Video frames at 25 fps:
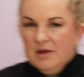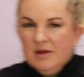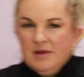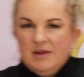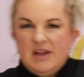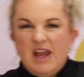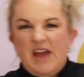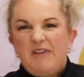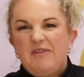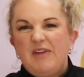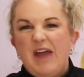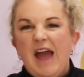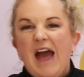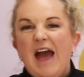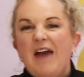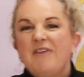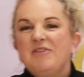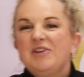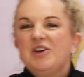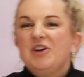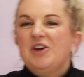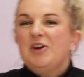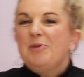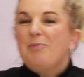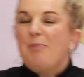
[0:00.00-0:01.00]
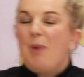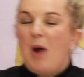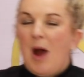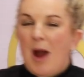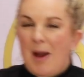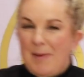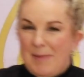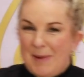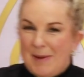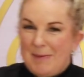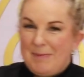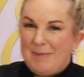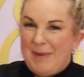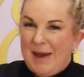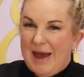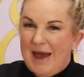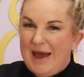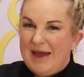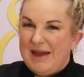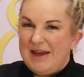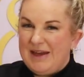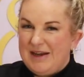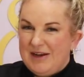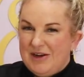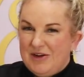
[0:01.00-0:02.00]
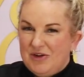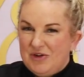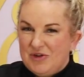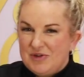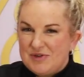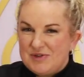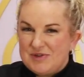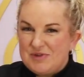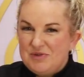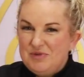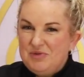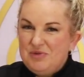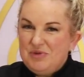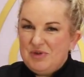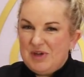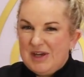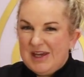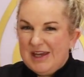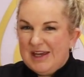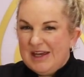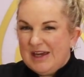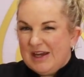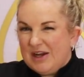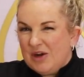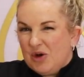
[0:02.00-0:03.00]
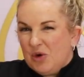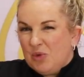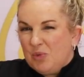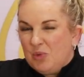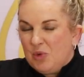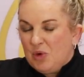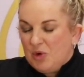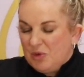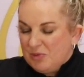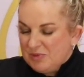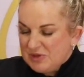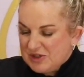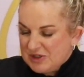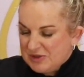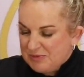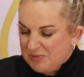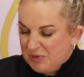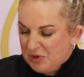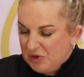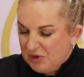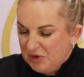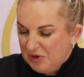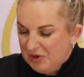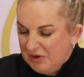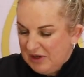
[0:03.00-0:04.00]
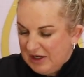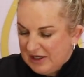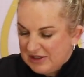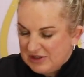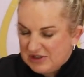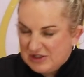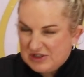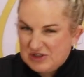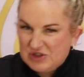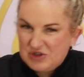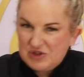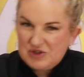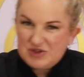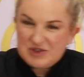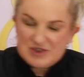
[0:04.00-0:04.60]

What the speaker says: Now if you haven't got a piping bag and a nozzle, you can get a warm spoon and just do